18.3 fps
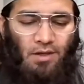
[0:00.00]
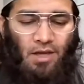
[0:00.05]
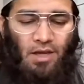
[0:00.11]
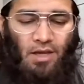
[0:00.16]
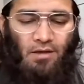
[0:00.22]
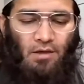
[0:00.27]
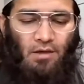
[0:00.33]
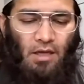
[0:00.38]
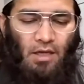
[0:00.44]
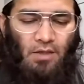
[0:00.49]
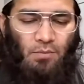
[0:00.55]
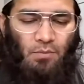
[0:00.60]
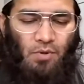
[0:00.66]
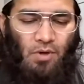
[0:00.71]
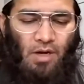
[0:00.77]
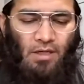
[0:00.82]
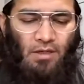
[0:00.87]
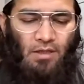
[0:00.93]
can I
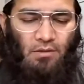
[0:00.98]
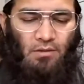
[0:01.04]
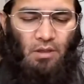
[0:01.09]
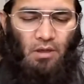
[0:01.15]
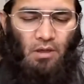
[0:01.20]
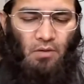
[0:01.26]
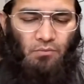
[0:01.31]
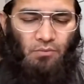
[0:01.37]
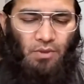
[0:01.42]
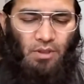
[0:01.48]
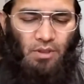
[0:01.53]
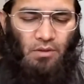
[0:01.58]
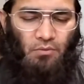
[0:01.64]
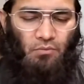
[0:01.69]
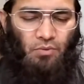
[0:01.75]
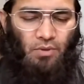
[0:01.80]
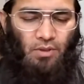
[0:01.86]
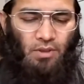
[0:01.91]
pray
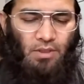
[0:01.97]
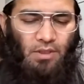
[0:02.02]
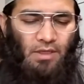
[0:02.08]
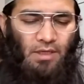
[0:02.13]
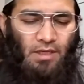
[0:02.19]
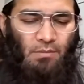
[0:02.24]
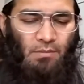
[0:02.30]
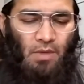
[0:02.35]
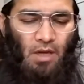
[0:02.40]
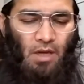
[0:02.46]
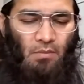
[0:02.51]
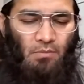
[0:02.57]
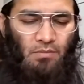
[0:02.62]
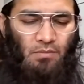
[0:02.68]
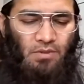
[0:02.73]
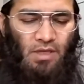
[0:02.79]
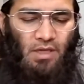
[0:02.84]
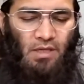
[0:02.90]
Taraweeh with an
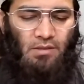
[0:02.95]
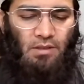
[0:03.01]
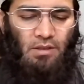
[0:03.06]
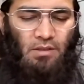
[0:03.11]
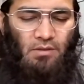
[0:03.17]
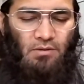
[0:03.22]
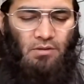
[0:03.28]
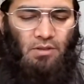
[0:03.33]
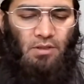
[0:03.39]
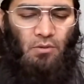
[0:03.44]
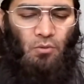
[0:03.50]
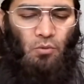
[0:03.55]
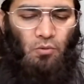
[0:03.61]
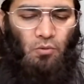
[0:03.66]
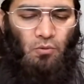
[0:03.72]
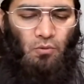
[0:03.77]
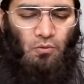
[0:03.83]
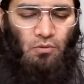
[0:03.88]
Imam that does the
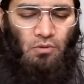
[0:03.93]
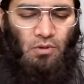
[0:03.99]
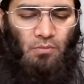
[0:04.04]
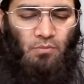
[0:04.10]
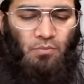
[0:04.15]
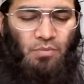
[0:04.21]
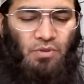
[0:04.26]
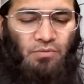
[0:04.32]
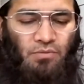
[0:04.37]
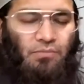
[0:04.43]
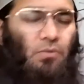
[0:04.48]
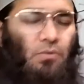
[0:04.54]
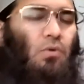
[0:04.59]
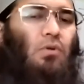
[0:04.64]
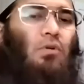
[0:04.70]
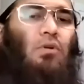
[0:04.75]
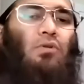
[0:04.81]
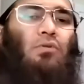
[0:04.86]
Qunut
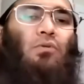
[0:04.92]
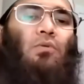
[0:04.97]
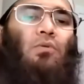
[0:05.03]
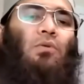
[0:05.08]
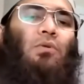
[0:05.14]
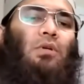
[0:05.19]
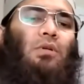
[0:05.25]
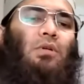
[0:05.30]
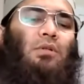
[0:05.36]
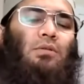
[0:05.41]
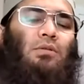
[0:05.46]
before Ruku'?